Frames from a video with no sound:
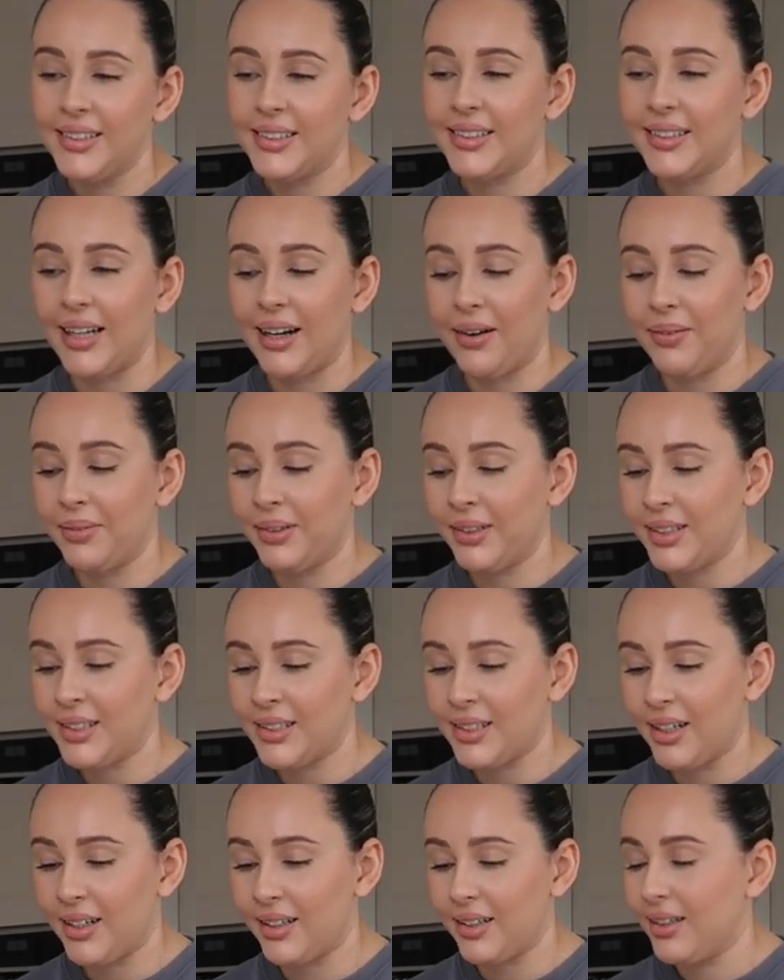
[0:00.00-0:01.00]
So yeah, I'm gonna
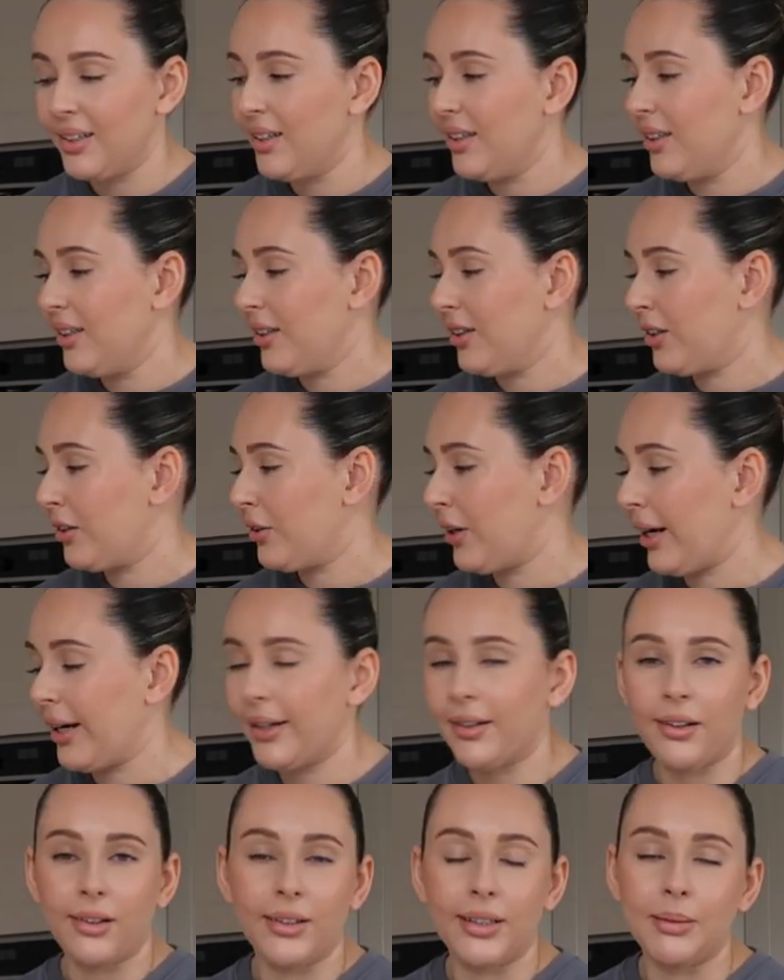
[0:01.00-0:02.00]
start
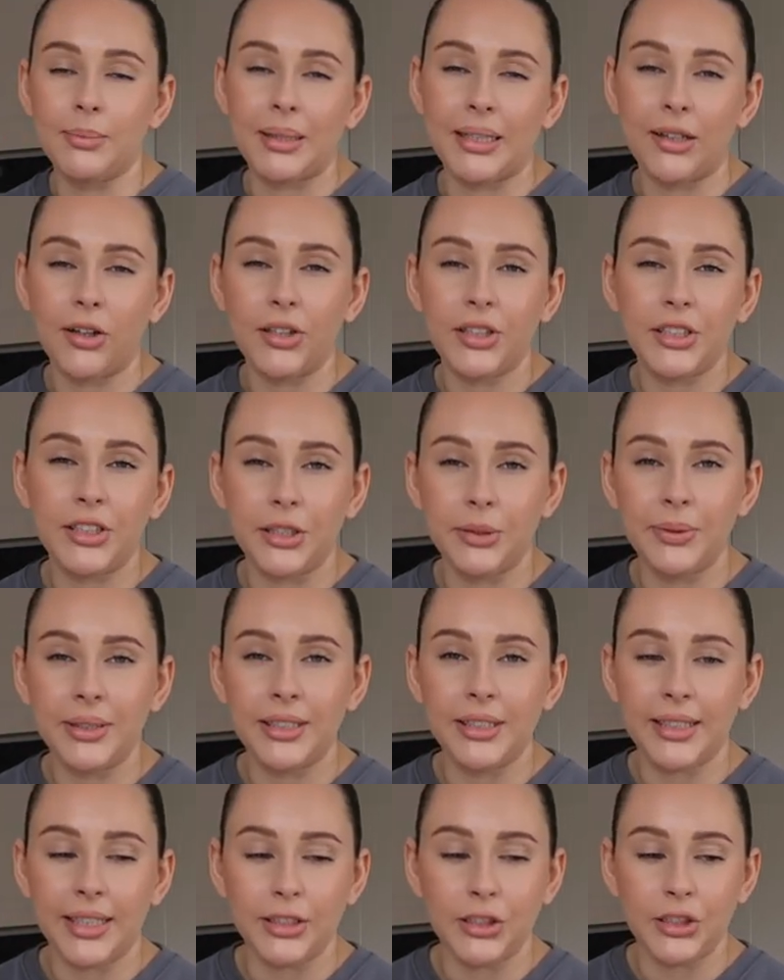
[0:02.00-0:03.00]
cracking on in a minute. I do
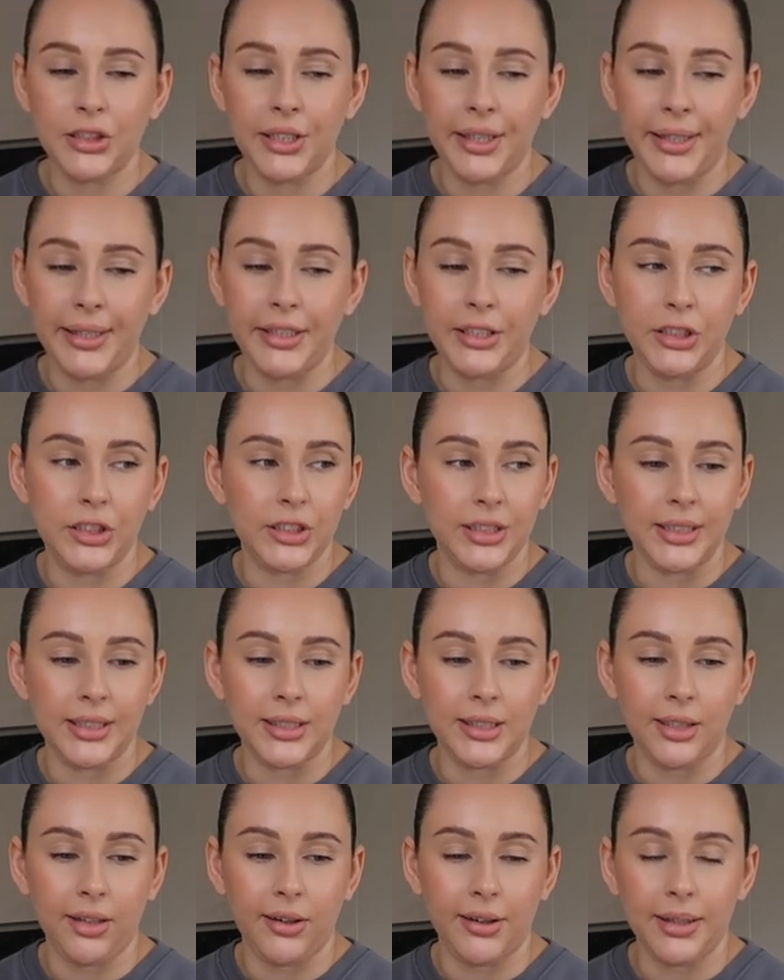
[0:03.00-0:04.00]
need to get changed
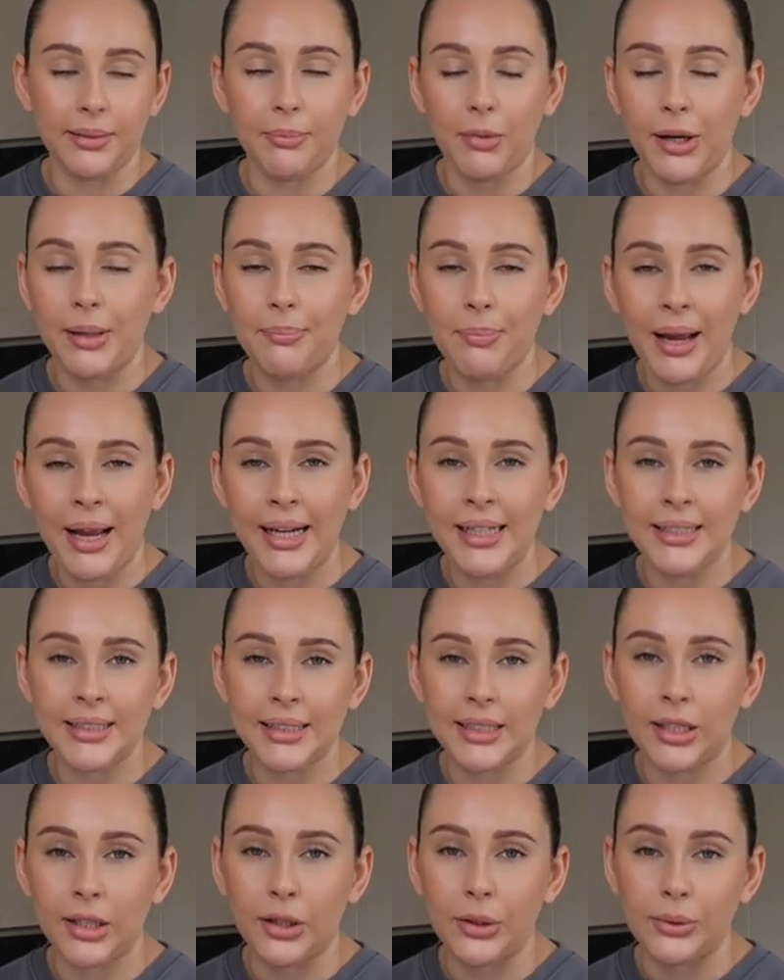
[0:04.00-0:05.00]
into like my
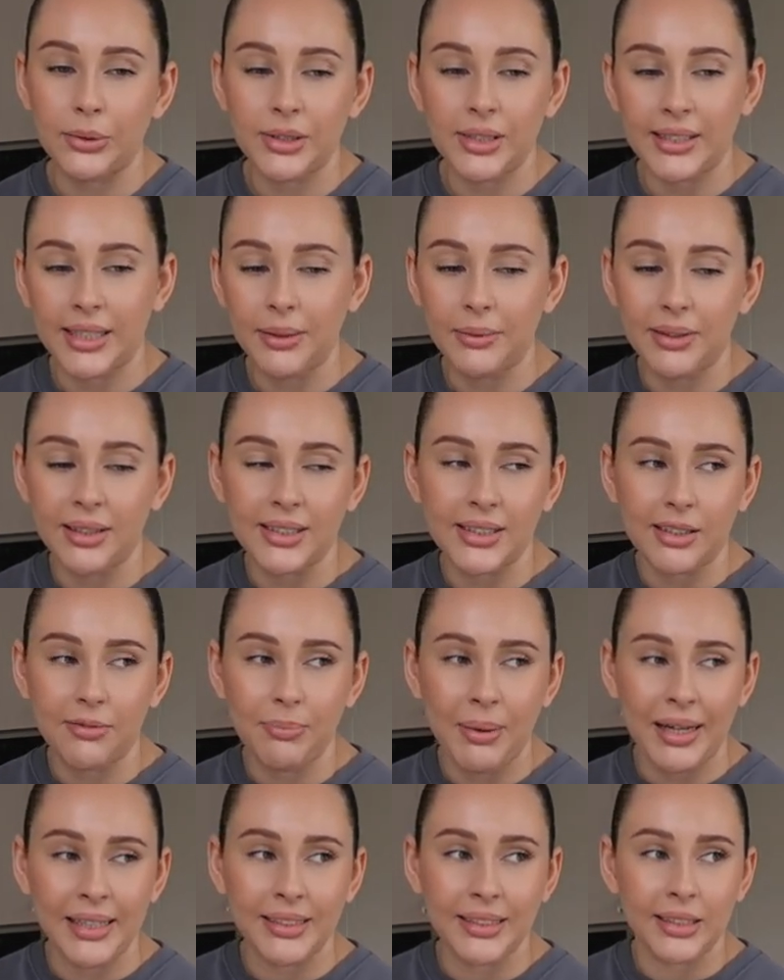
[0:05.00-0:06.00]
painting clothes. Does anyone else have
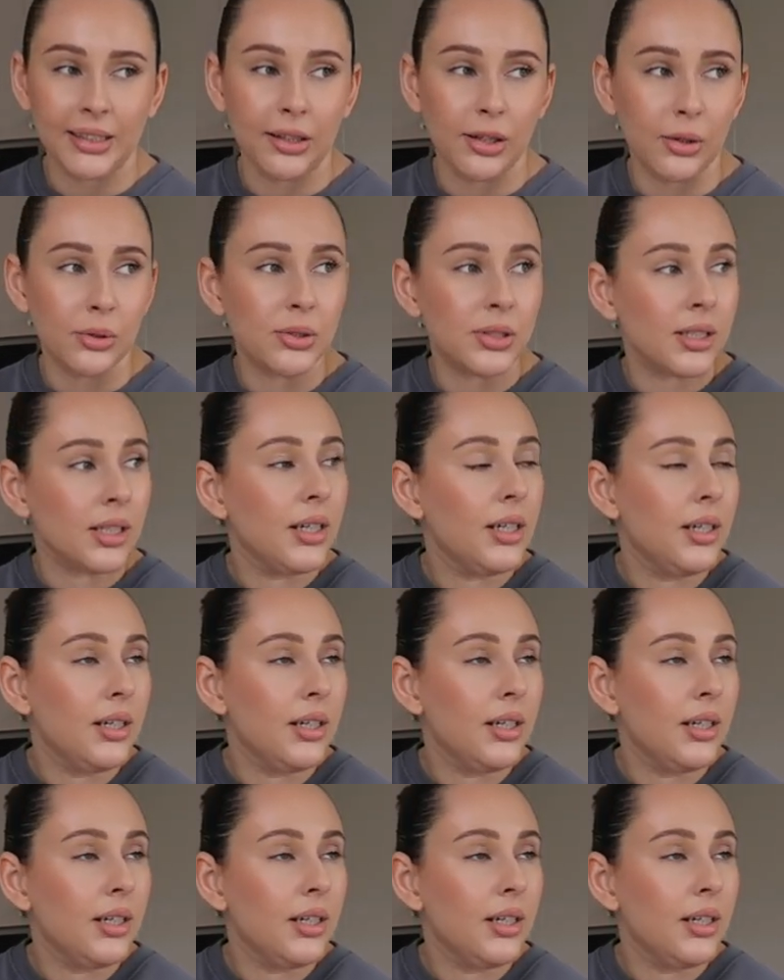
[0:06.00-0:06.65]
painting clothes?